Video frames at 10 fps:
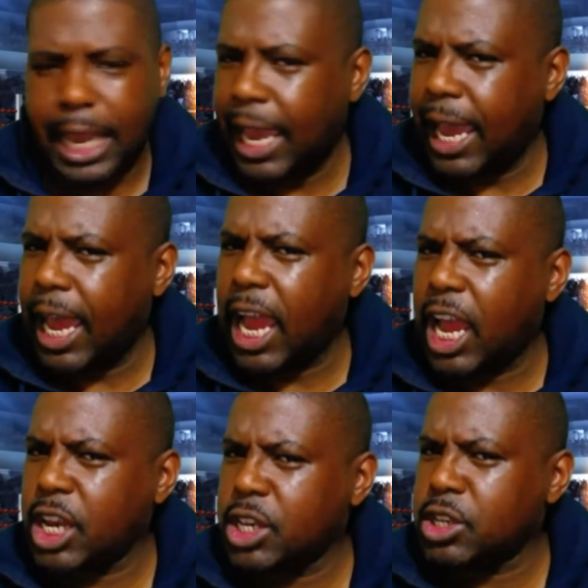
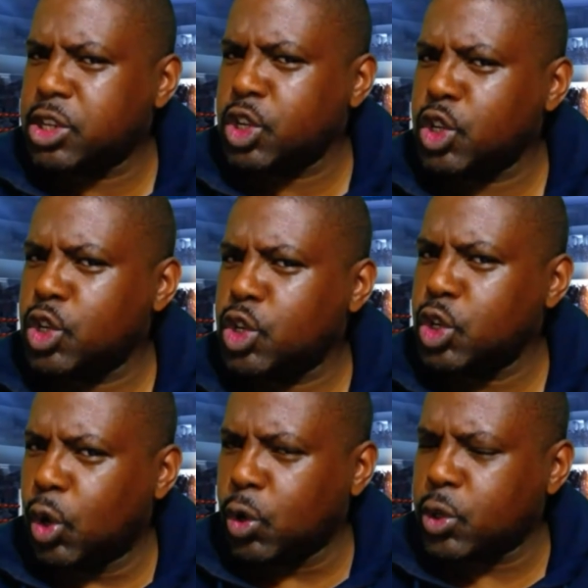And
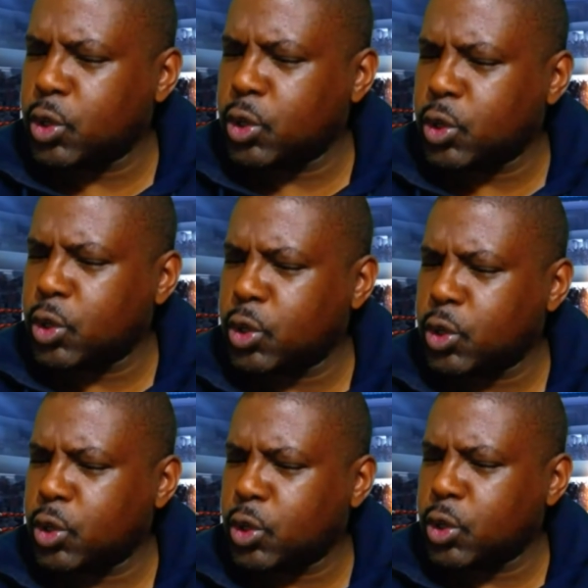you're saying it
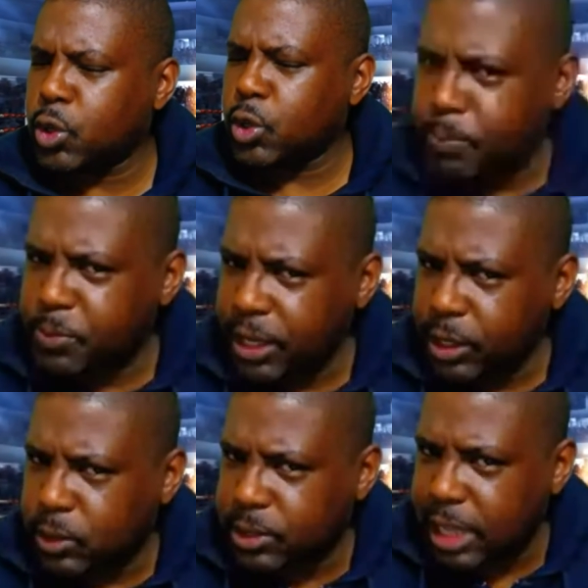from what
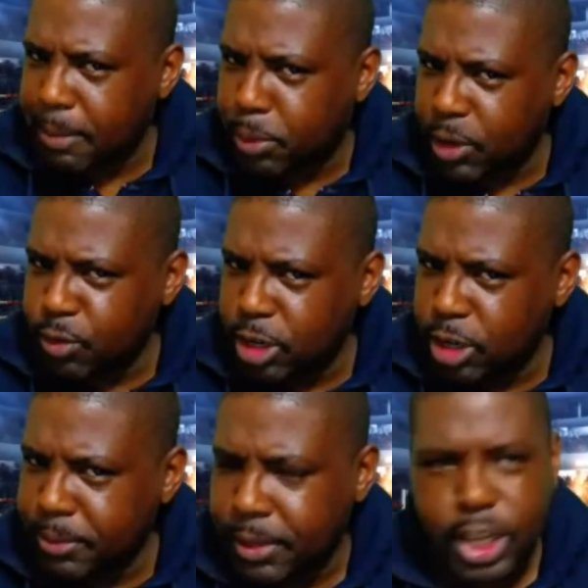technical standpoint,
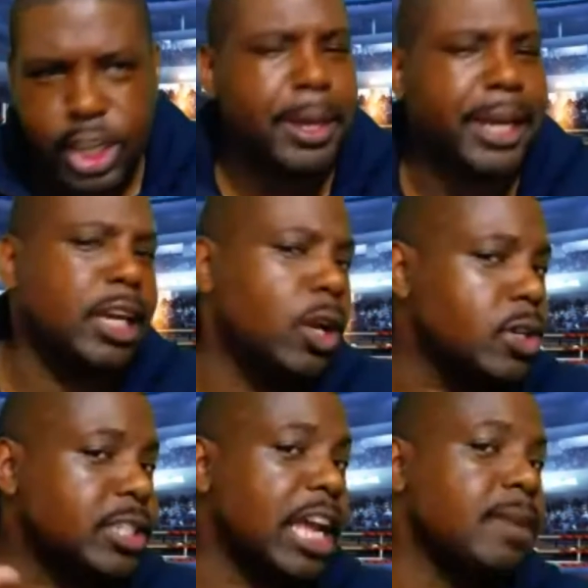Ruben? You're making a lot of
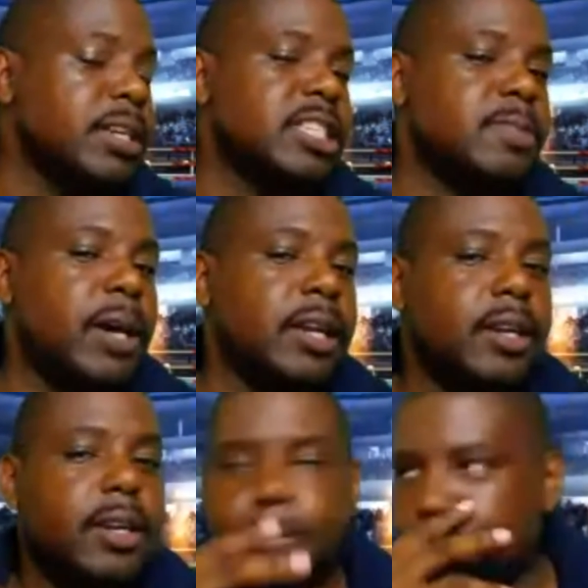statements, but
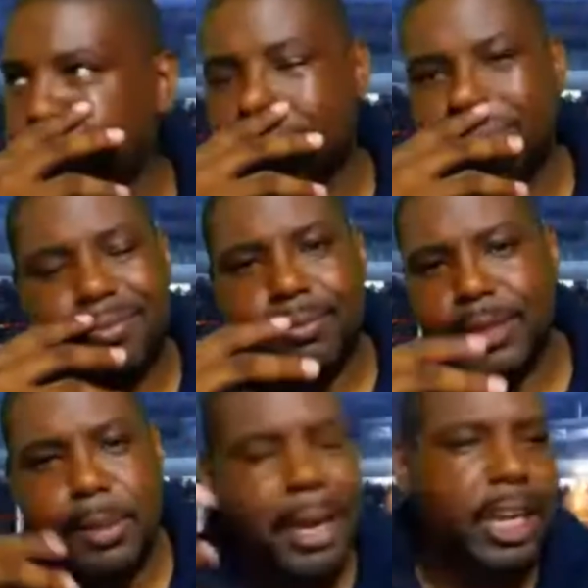
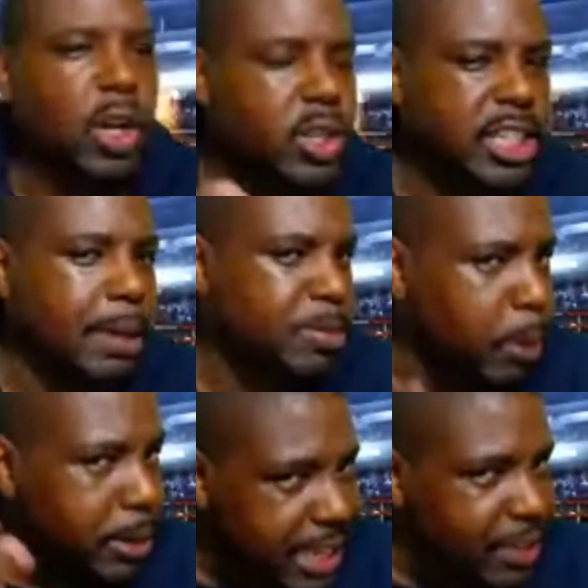probably
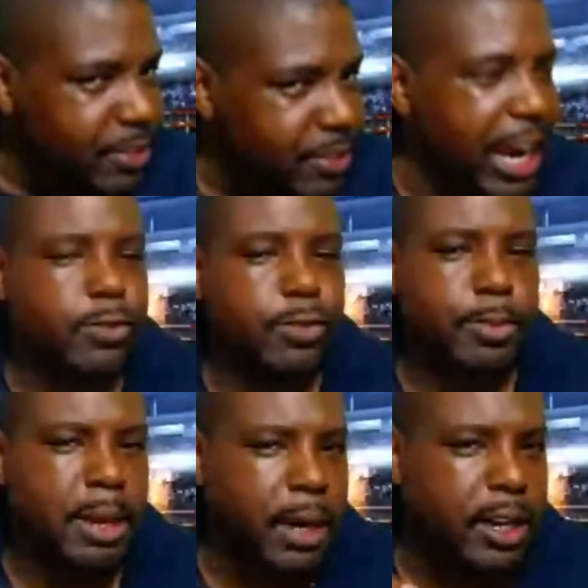to get a reaction from
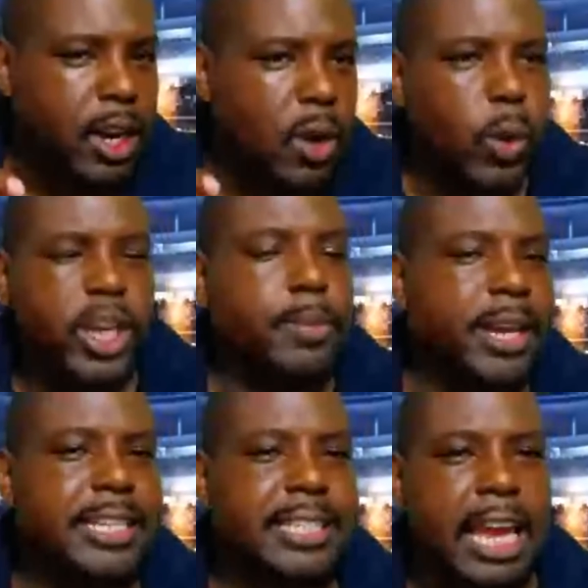me. But when you
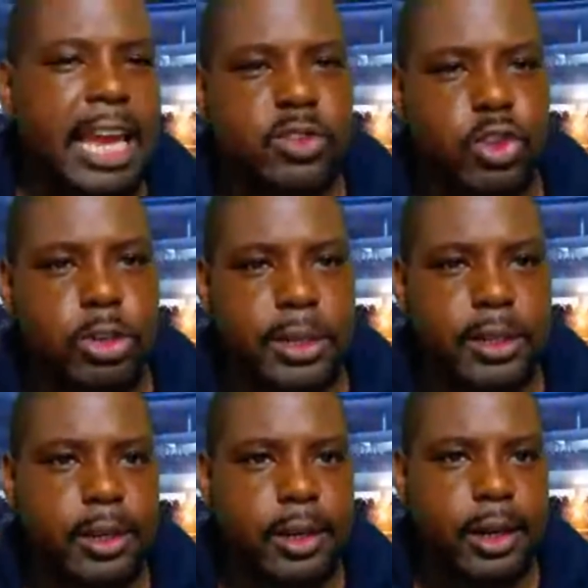make these statements,
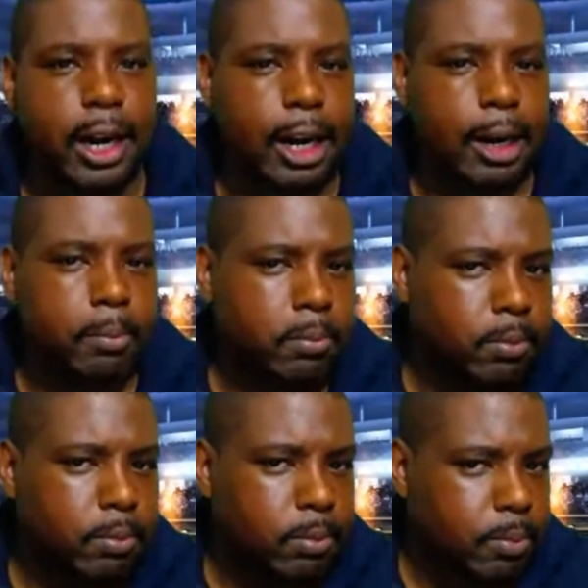Ruben, can
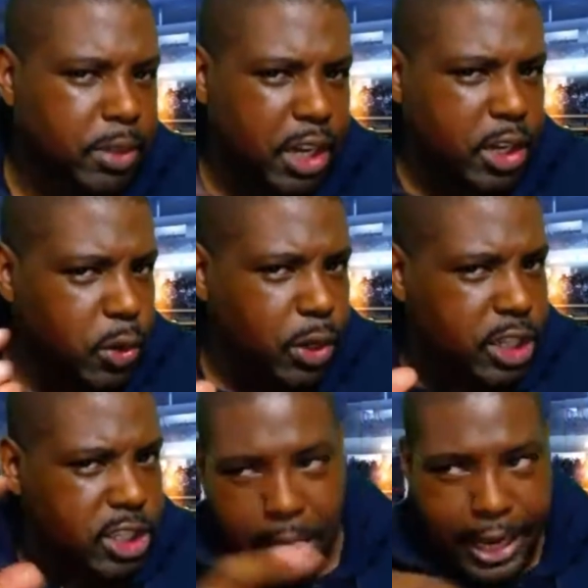you
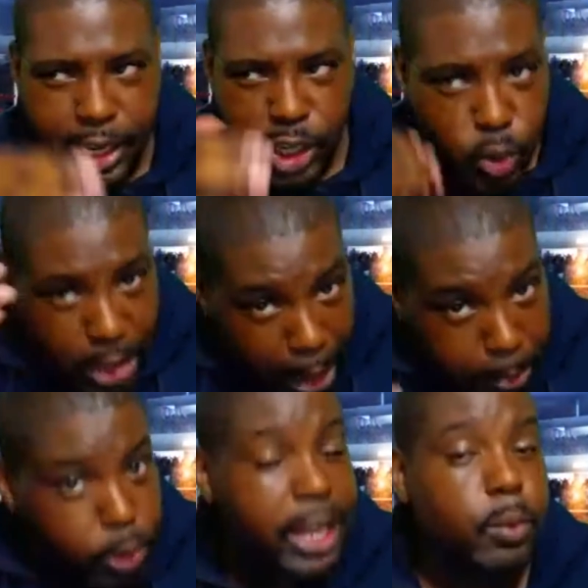explain? Can you
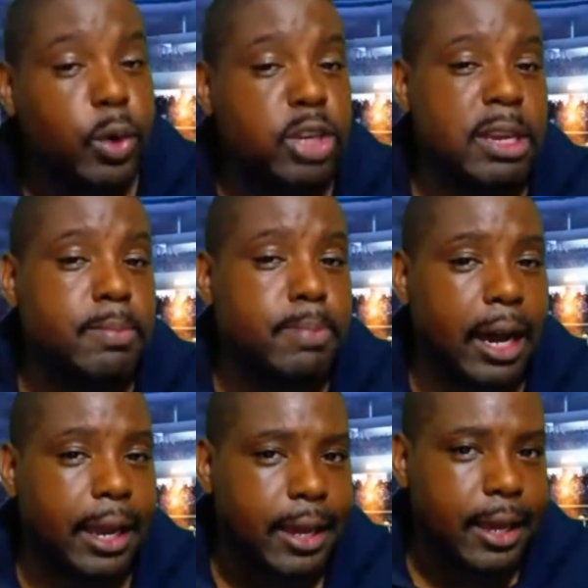elaborate what you mean
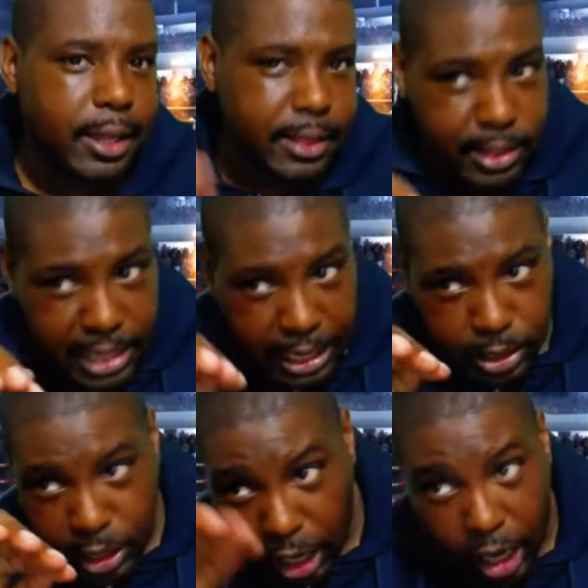by
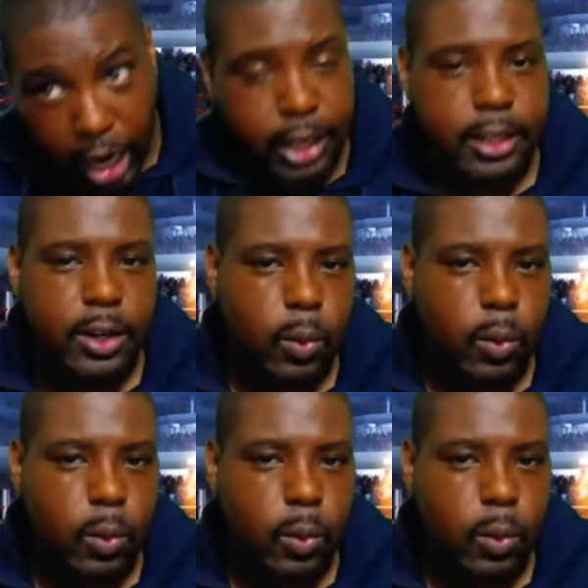the arc?